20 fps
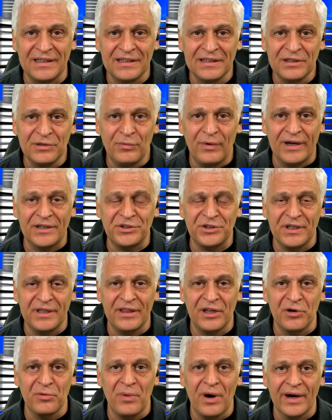watching
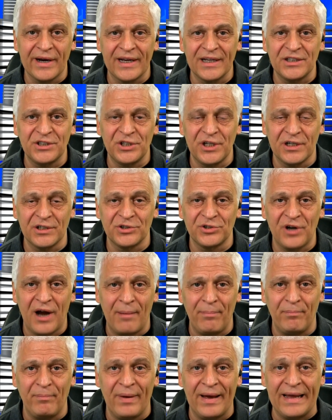their market share
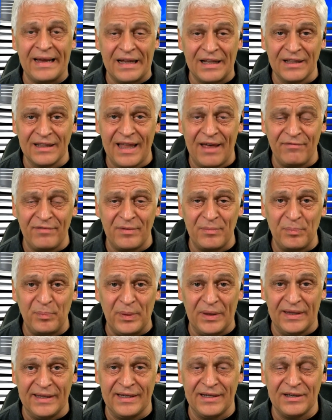drop by $11
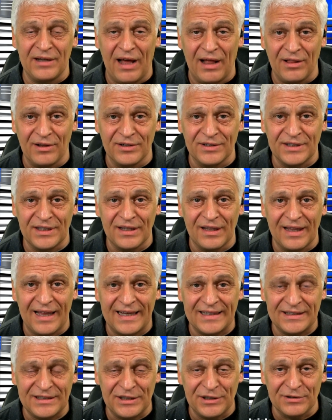billion in the
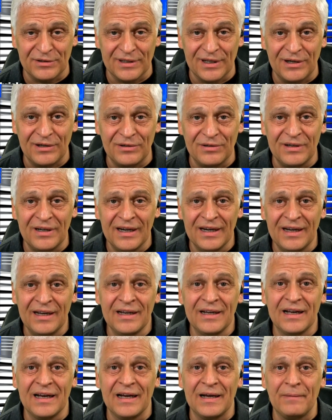last year alone.
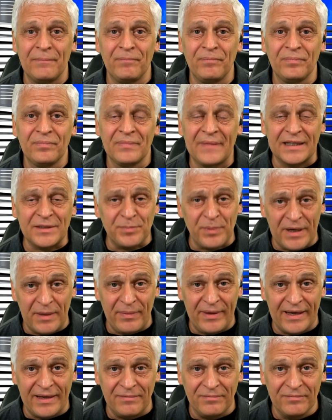That's pretty
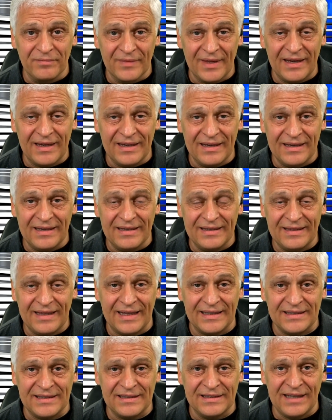big.
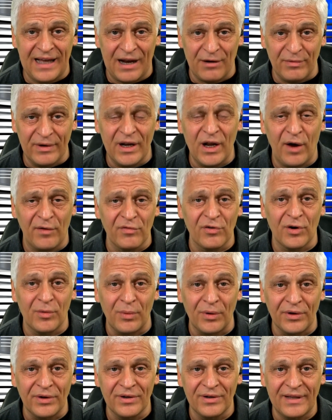That's not
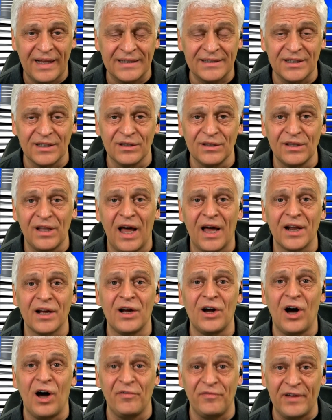recoverable. That's a lot of
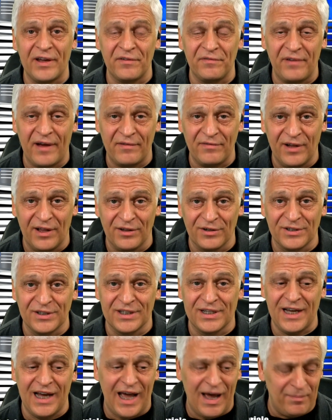coffee at $5 a
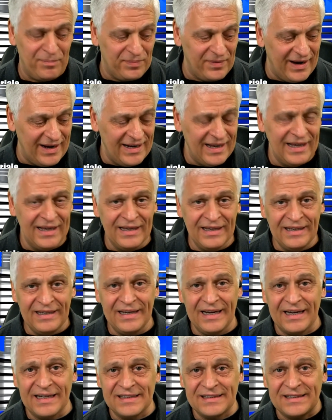cup, right? You
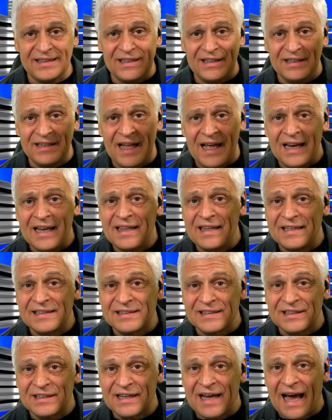got to sell a lot of these
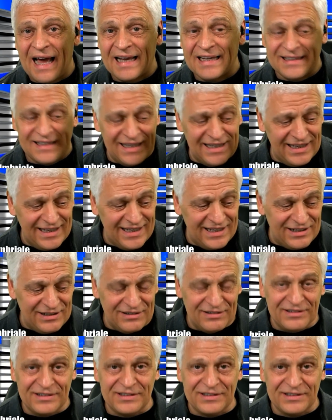little guys, to